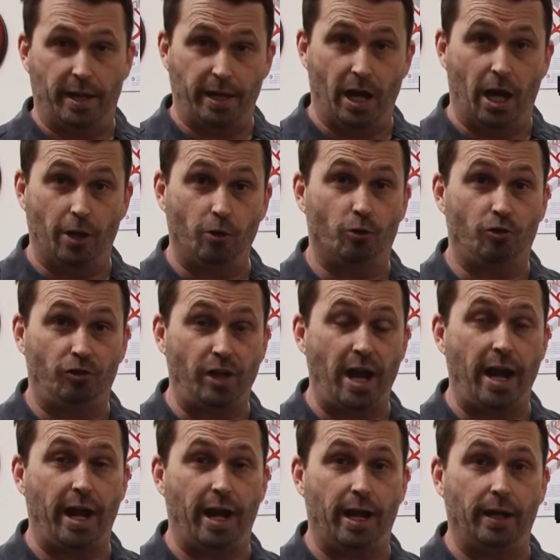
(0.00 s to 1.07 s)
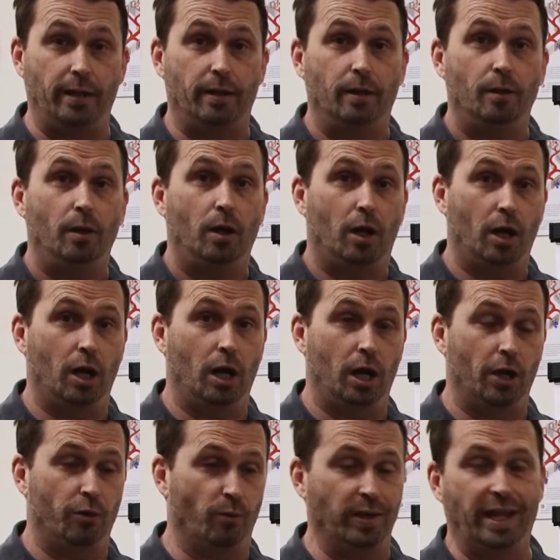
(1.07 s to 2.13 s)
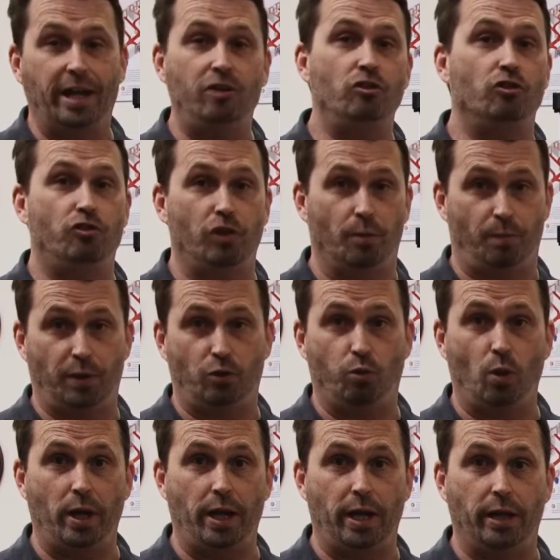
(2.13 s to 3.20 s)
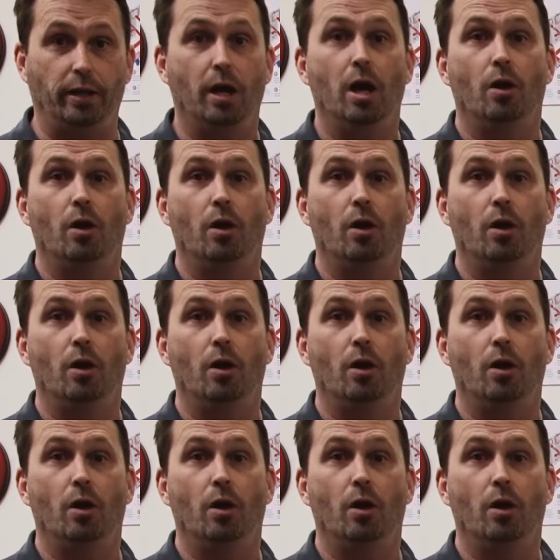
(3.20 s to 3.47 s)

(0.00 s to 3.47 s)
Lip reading: understand the relationship between